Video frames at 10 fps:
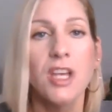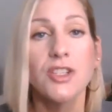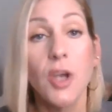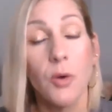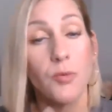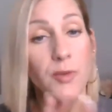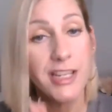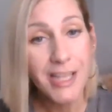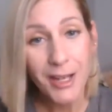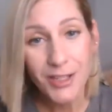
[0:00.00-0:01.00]
So
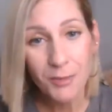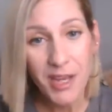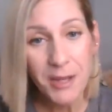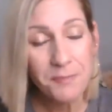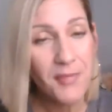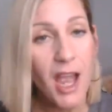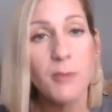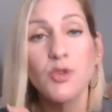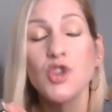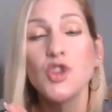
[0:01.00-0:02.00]
reach out to me.
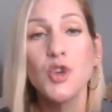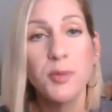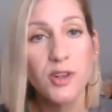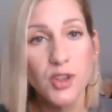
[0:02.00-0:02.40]
I'm super,